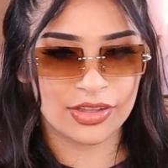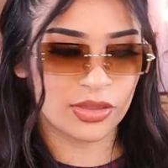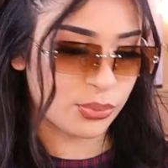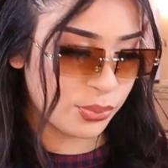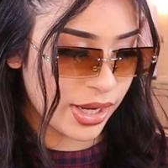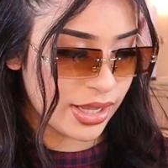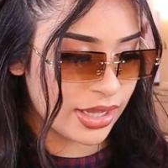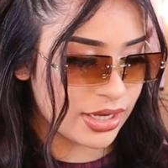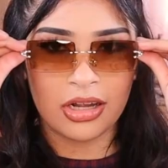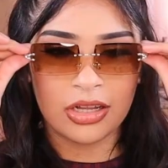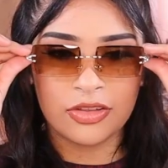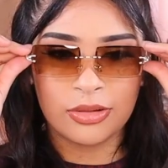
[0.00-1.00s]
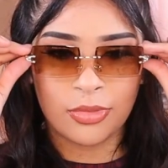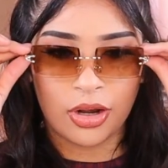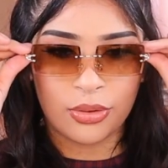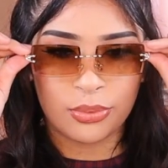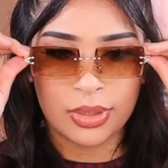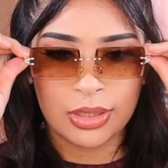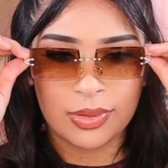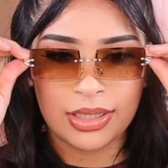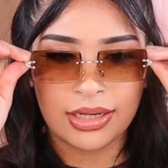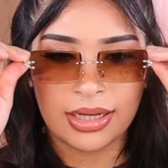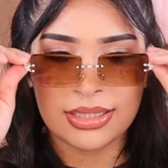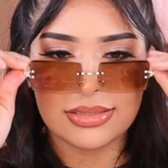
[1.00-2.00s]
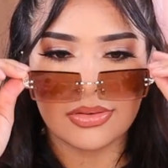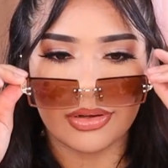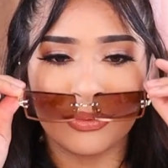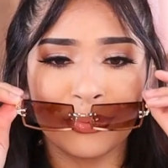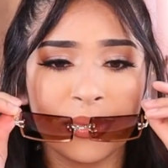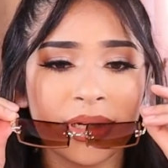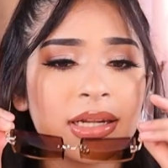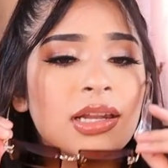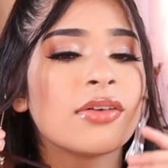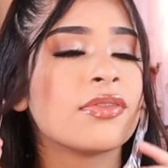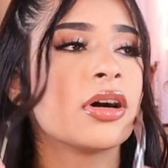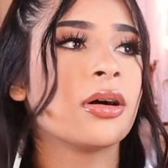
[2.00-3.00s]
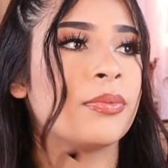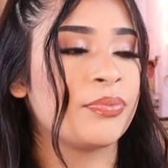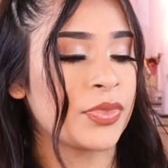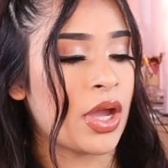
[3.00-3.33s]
like the red. All of them are really, really nice, so I really love them.